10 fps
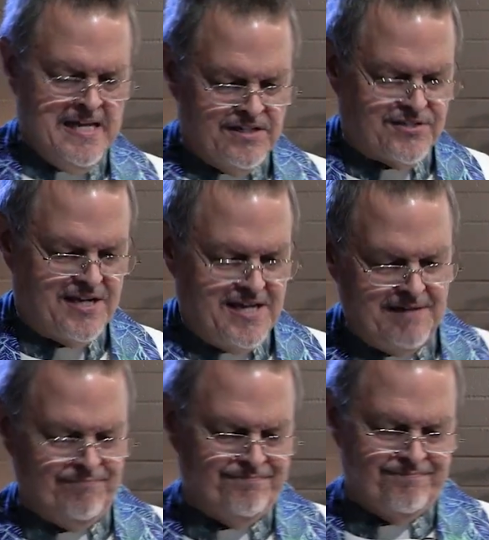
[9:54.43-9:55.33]
You
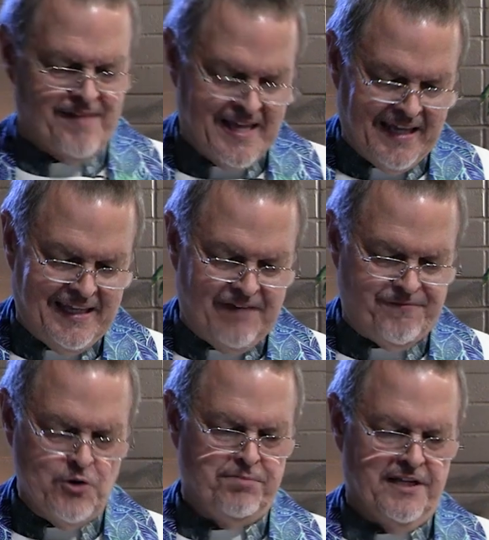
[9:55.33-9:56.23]
see, If
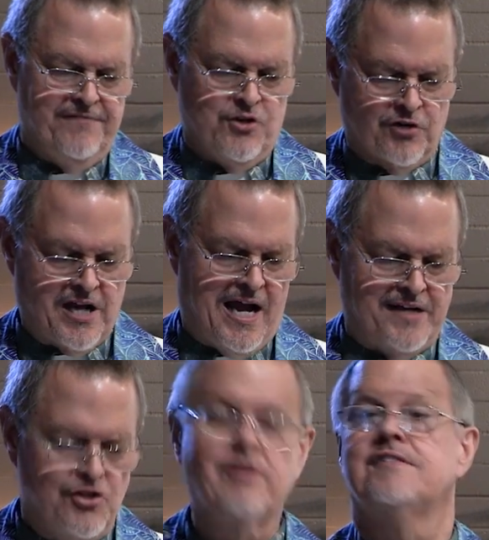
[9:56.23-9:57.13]
you believe you're
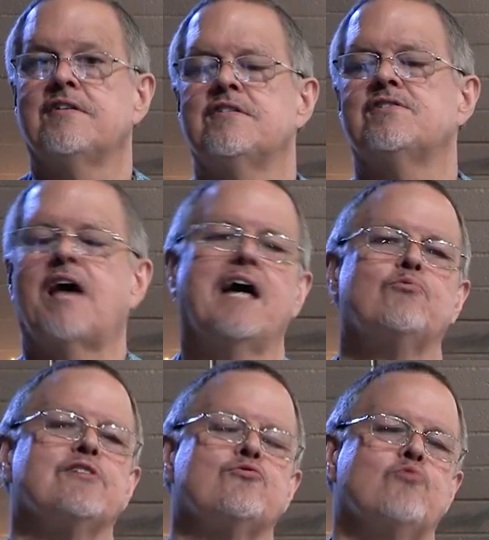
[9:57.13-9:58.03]
God, you get to decide
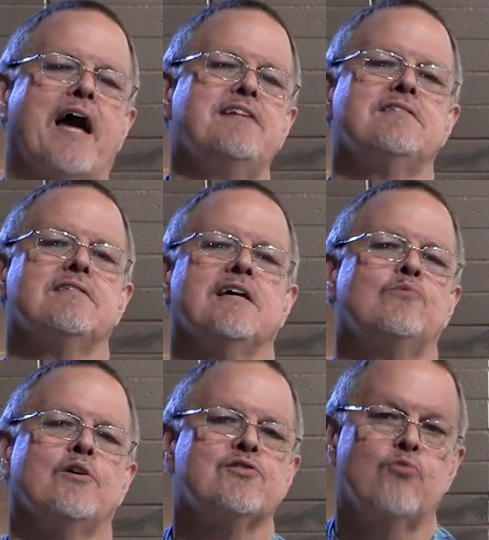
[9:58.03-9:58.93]
what's right and
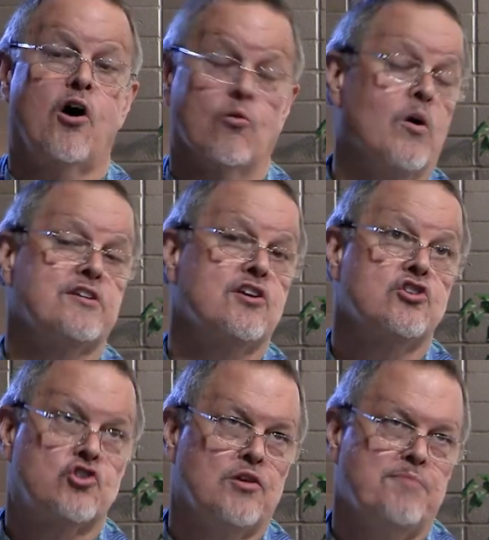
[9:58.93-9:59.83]
what's wrong, what
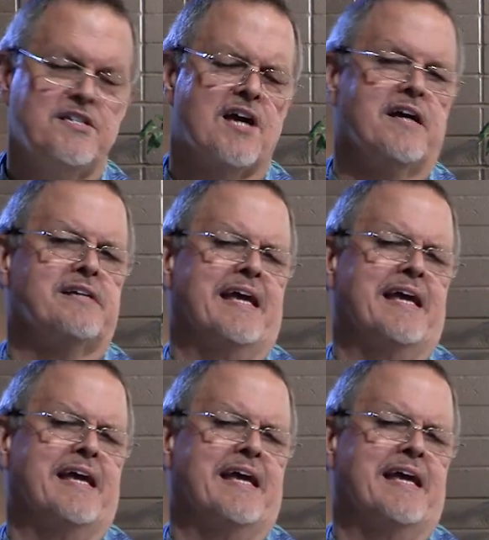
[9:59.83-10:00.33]
should be done